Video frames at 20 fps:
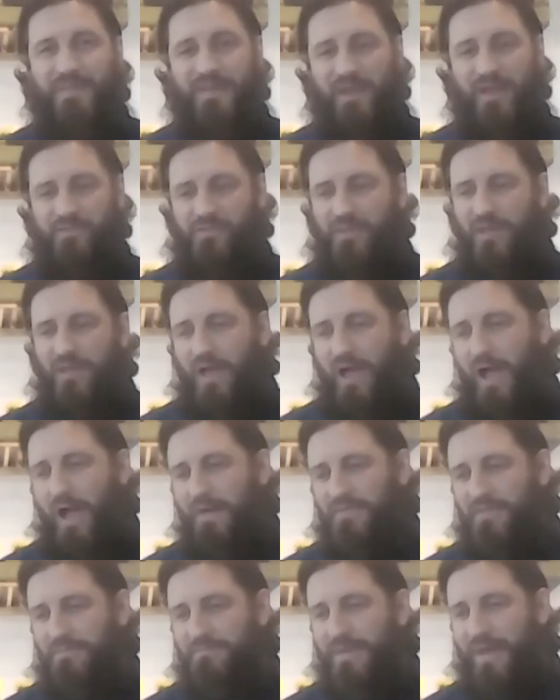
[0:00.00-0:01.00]
Yes.
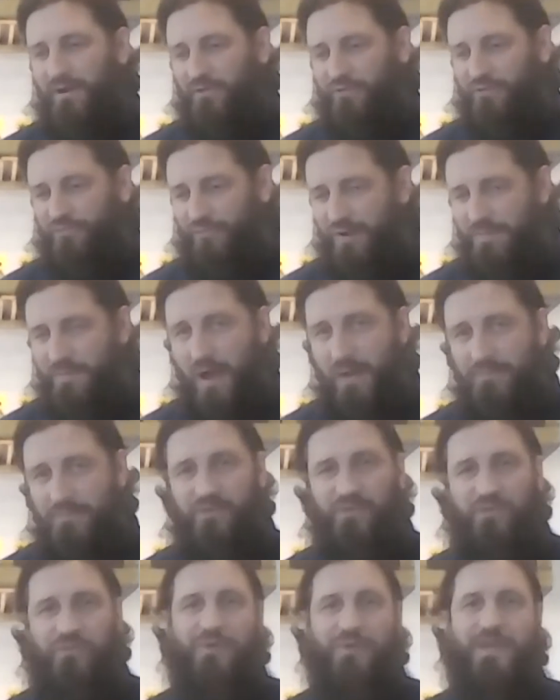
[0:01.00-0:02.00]
Uh, the metal trim
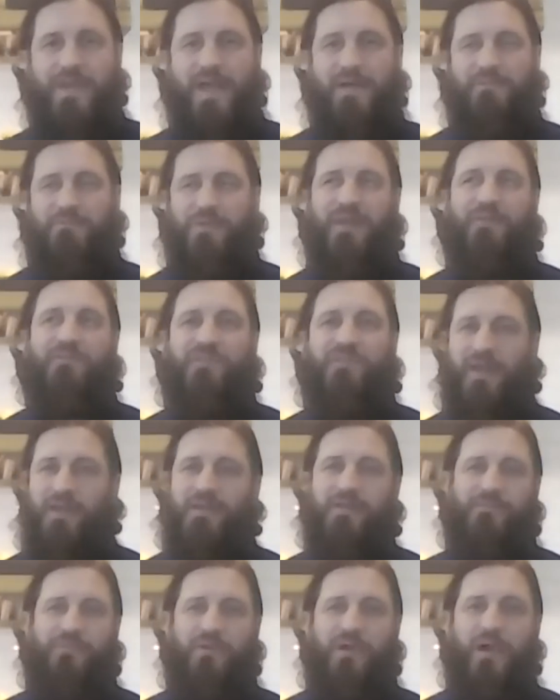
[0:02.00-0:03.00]
options we have, we have 10
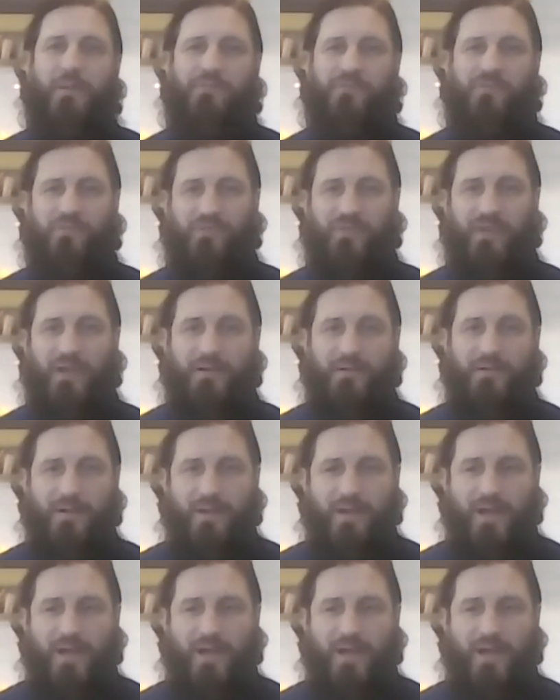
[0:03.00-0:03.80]
different options there.